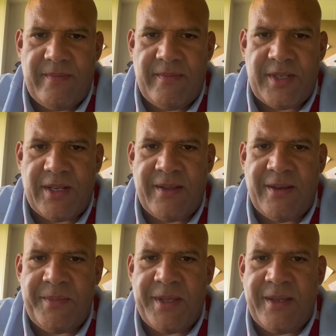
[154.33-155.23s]
So
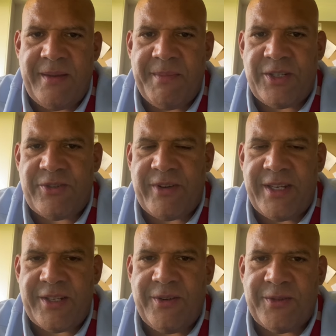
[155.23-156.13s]
that'll be the
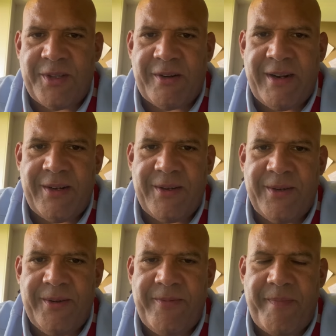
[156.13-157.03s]
magistrates court or the Crown
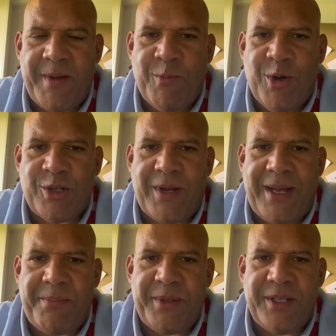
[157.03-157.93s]
Court, and watch what
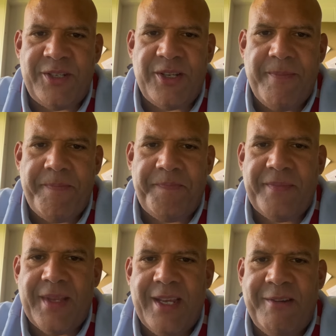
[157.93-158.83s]
happens
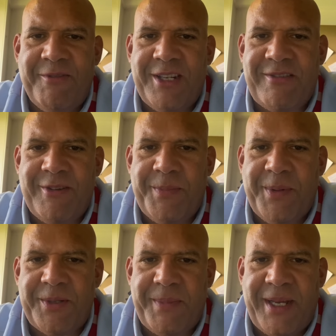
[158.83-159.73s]
and write a
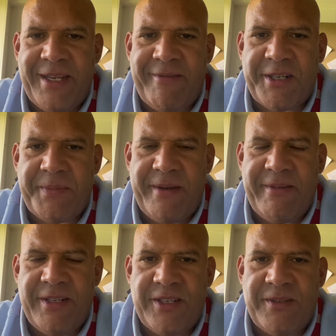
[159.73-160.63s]
report about your
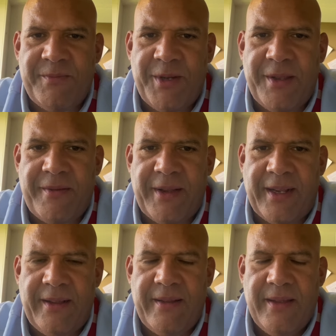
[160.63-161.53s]
experiences and what you
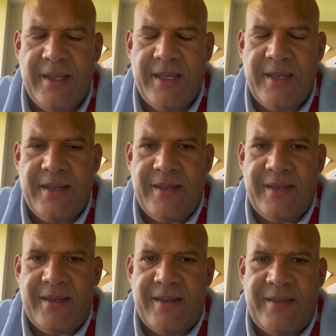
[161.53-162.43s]
think.
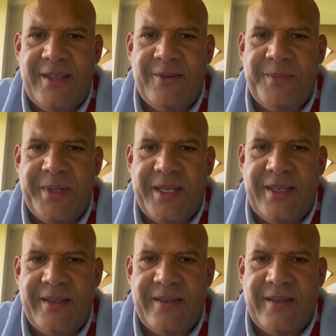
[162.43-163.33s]
And then there'll
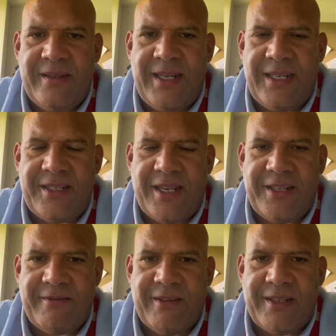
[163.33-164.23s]
be an essay
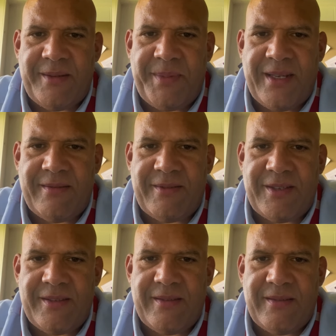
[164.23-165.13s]
to write
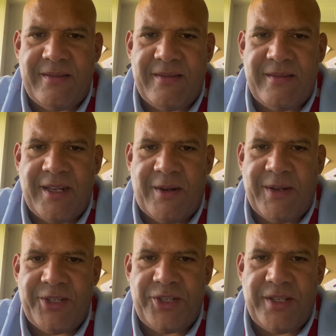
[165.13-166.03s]
about a
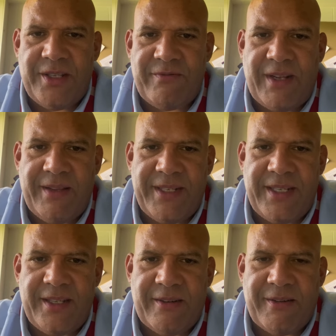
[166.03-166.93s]
question that's relevant
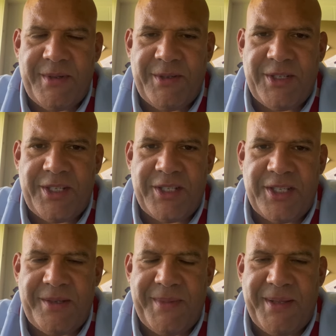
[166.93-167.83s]
in the criminal justice
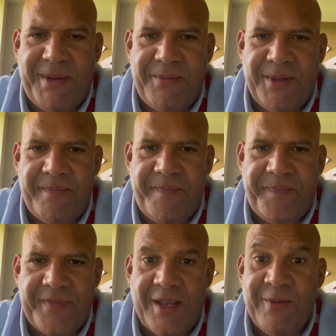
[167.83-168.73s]
system at the moment,
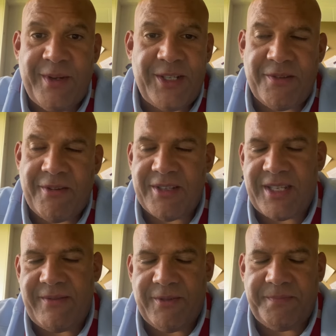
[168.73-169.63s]
of which there are
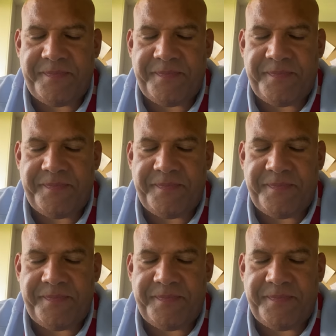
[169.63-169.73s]
several.